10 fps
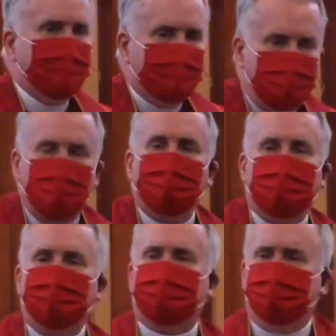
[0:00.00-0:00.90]
You will
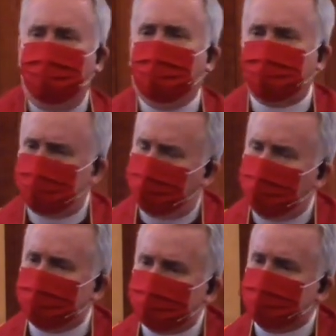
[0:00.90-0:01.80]
have to face the
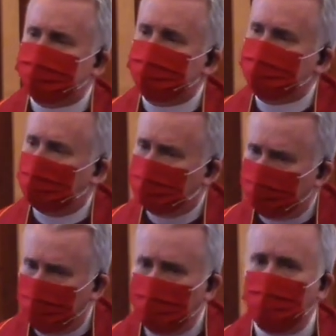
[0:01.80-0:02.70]
places inside of
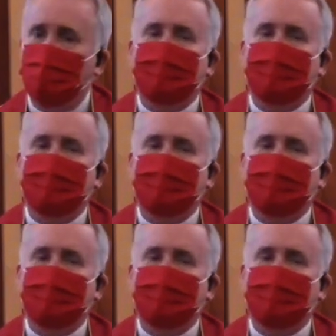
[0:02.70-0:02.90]
you